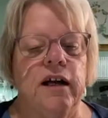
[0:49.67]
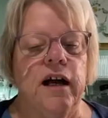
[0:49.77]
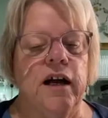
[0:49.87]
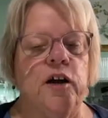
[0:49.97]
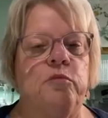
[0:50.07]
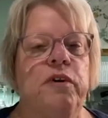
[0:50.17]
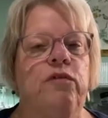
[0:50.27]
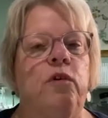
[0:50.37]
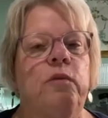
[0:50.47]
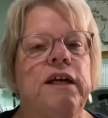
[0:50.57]
um,
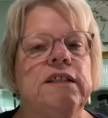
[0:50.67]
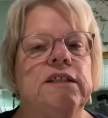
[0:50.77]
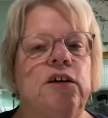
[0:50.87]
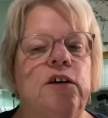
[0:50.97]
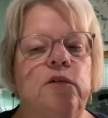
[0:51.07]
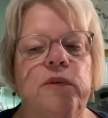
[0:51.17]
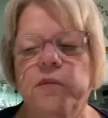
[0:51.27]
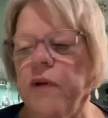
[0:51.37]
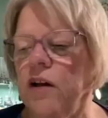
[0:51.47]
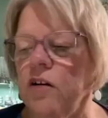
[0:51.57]
before we get started
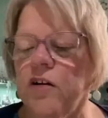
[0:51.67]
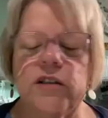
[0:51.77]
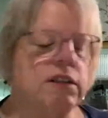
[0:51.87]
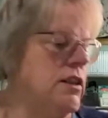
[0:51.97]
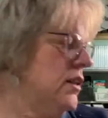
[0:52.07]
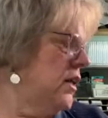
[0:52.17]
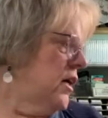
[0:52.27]
with my cards,